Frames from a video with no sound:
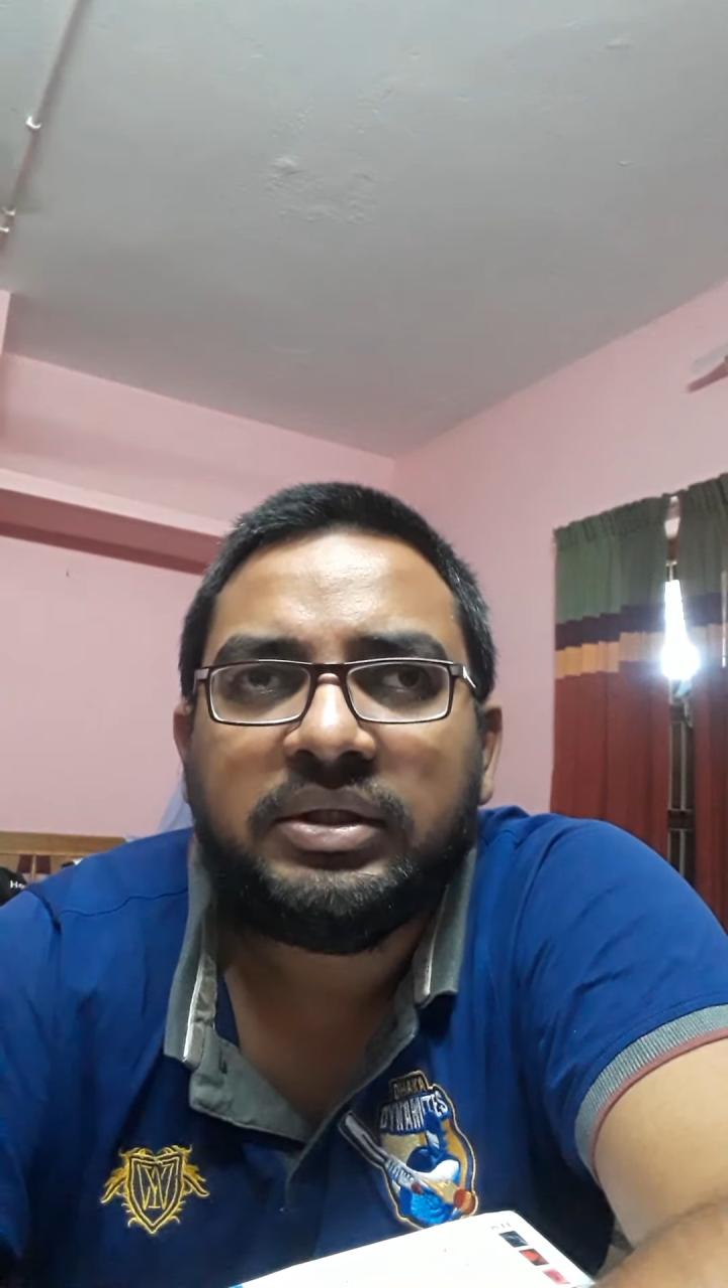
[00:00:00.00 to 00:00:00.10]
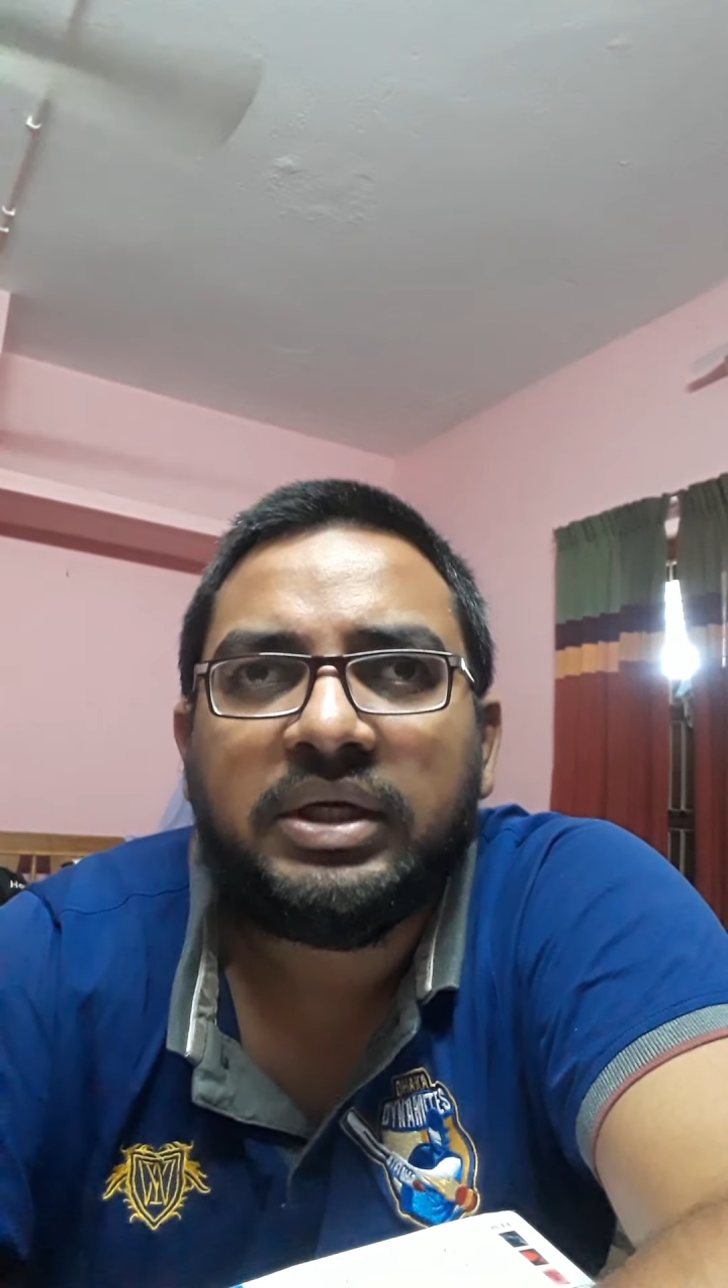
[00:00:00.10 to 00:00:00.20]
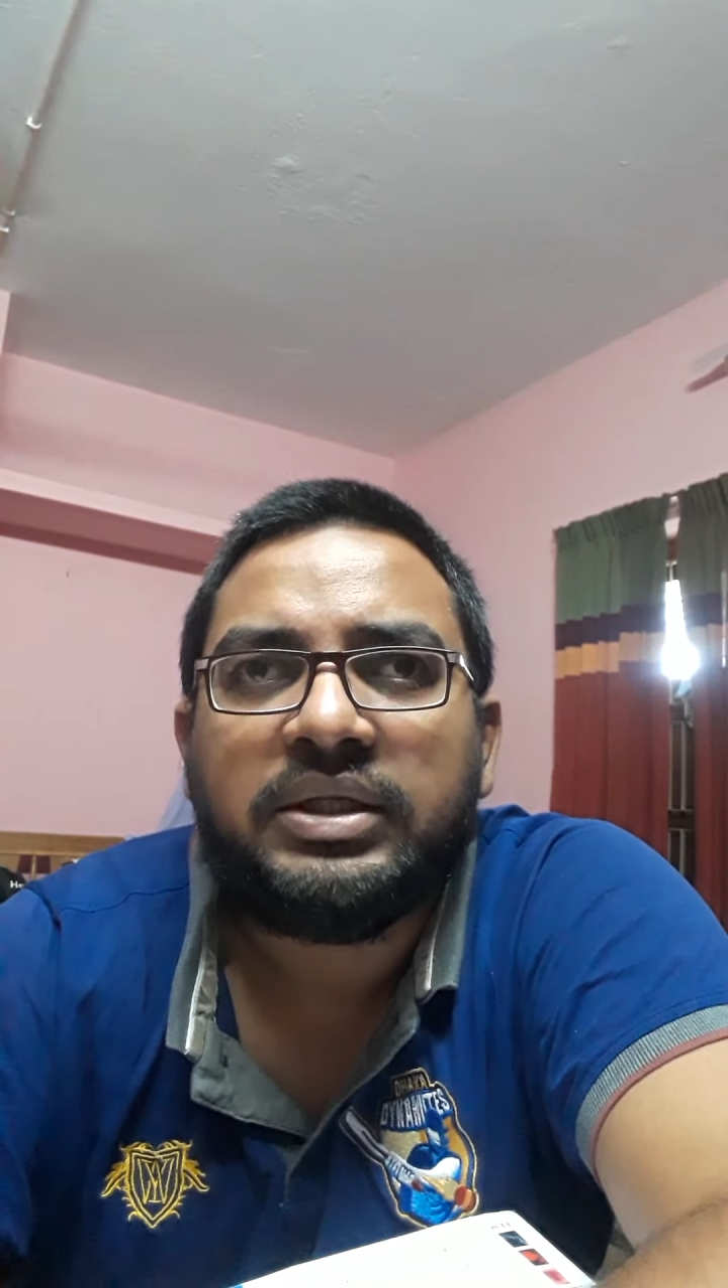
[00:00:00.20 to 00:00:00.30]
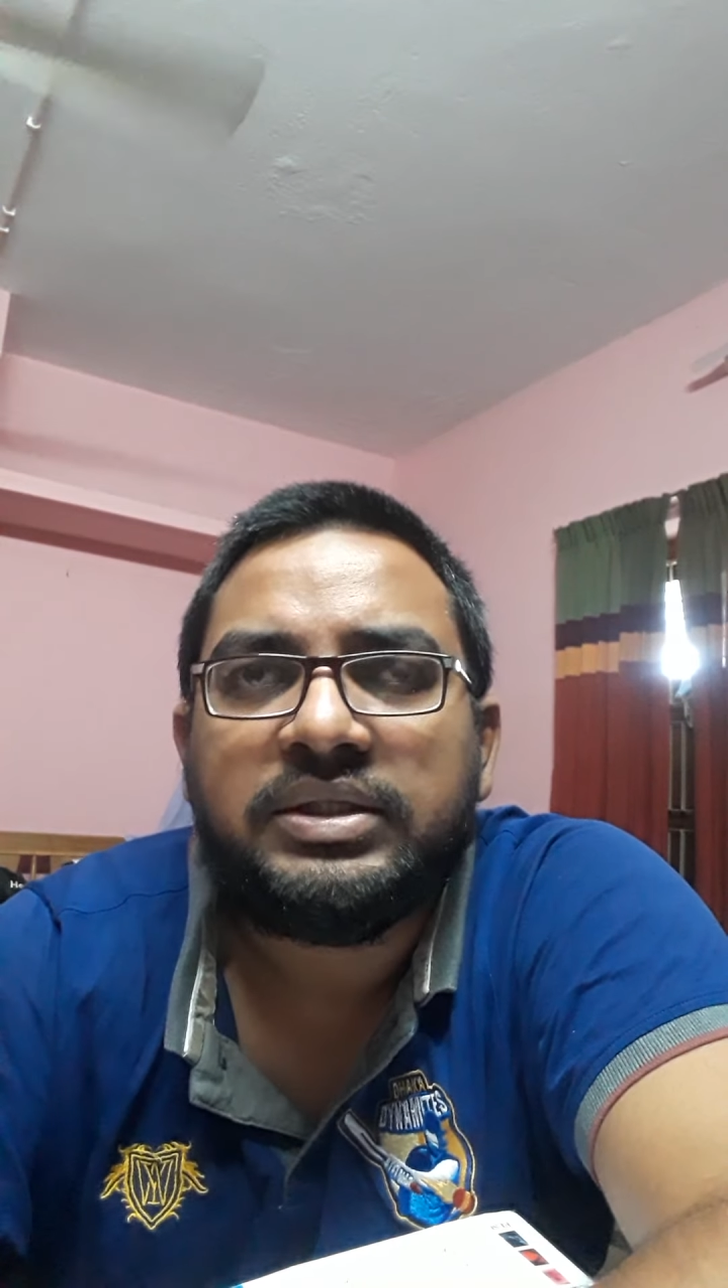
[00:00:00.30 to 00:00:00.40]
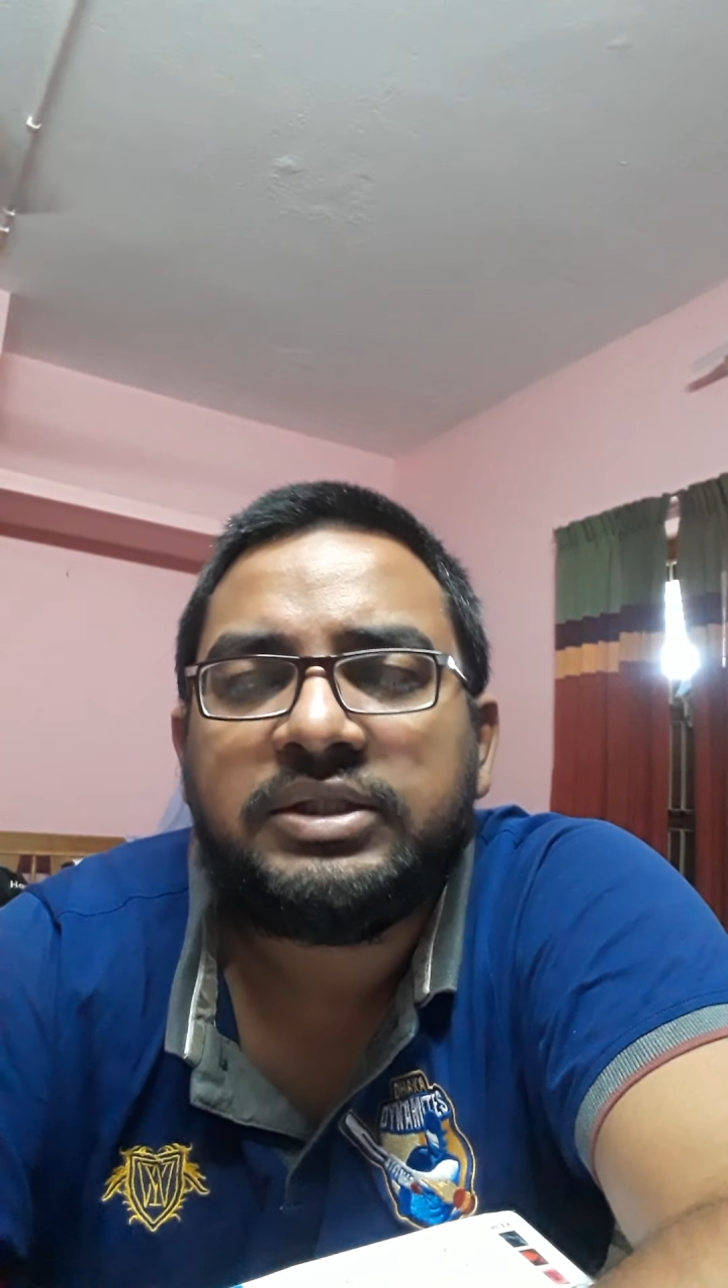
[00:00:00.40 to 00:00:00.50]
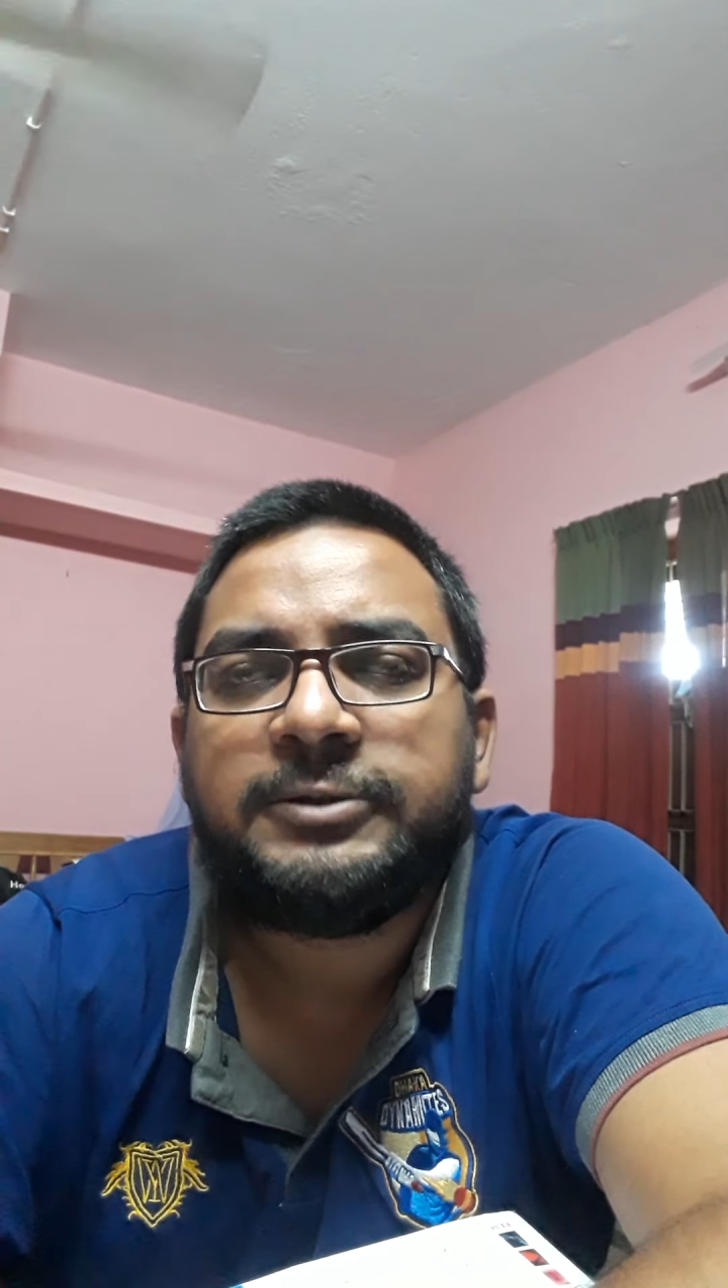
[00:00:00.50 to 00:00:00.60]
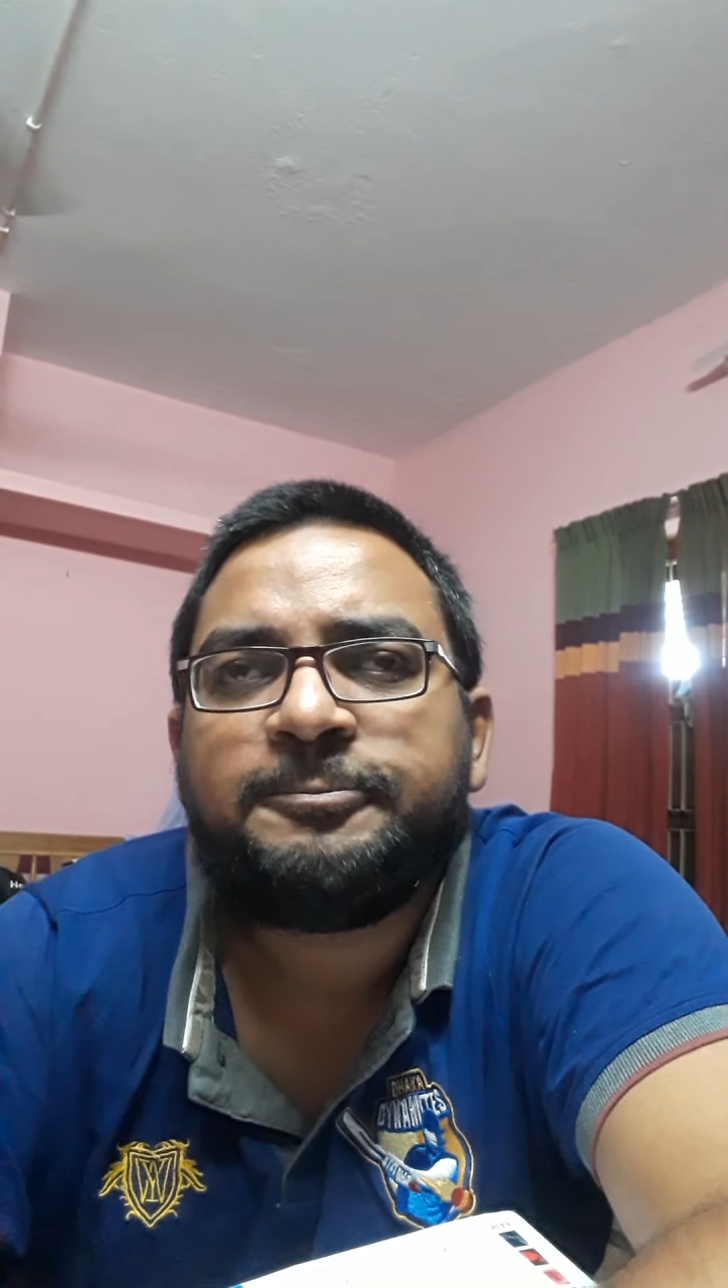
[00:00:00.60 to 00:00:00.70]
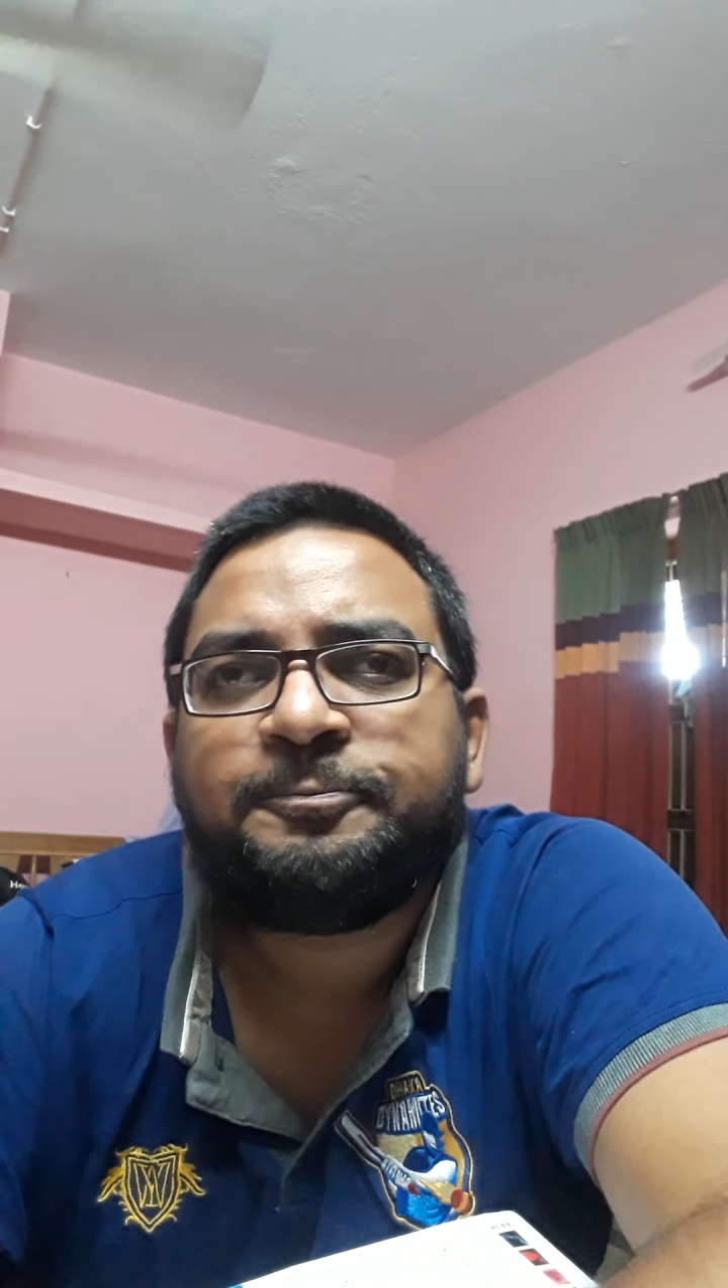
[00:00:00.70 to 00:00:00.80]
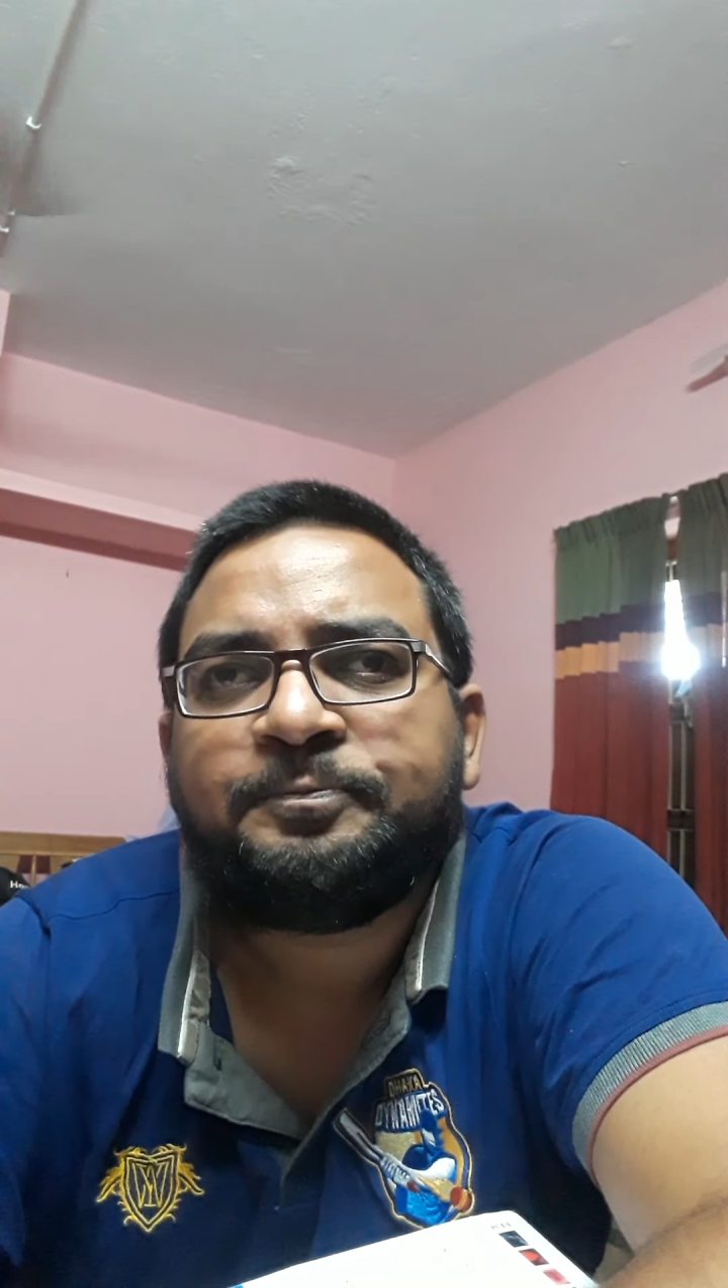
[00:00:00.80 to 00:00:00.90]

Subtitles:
that is